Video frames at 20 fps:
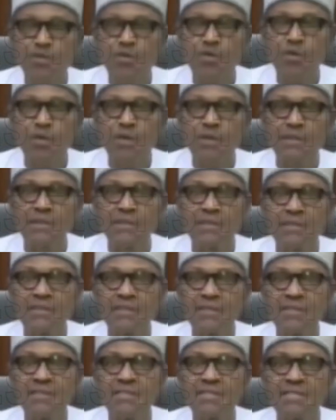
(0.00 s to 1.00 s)
Squad,
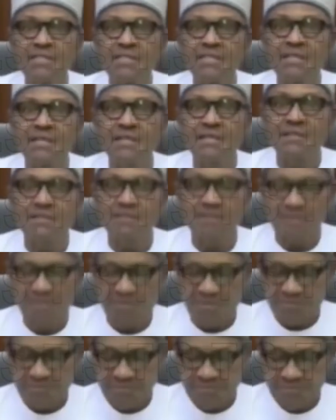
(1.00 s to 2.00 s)

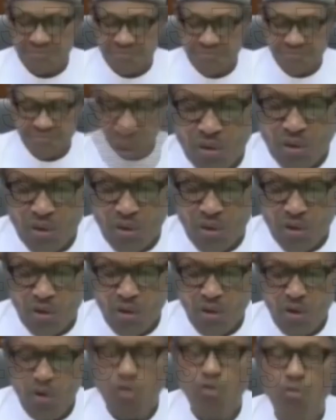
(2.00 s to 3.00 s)

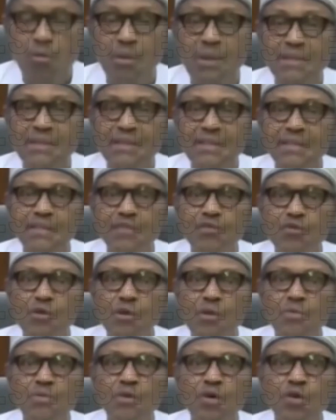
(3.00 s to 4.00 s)
SARS. On Monday,
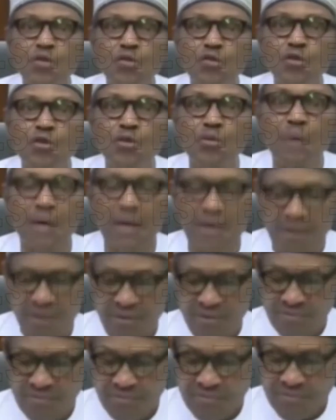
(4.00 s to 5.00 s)
12th October,
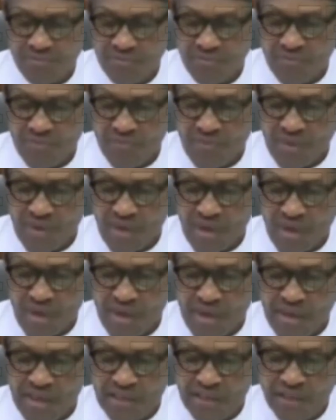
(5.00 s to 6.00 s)

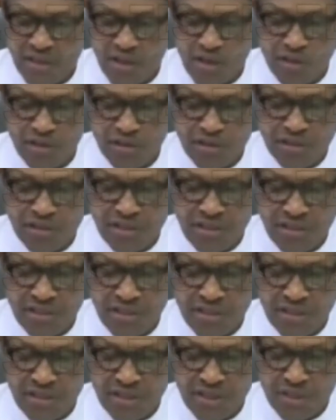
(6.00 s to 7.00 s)
I acknowledge
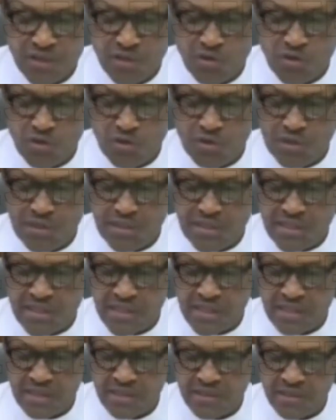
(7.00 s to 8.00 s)
the genuine
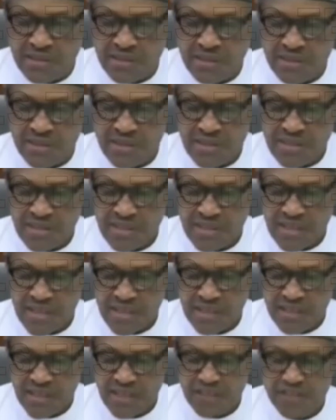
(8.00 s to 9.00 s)
concerns
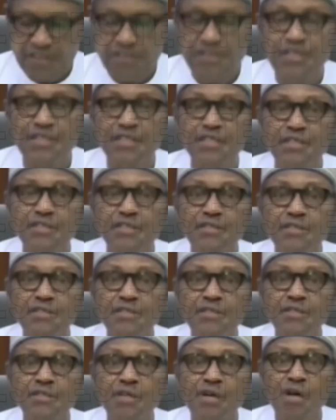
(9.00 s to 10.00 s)
and
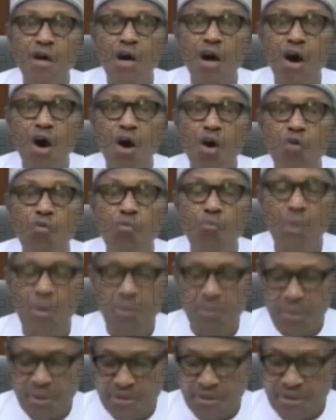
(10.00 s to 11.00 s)
agitations of
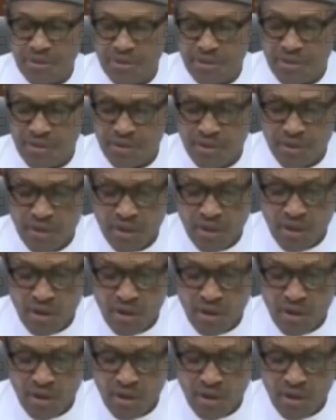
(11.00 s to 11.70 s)
members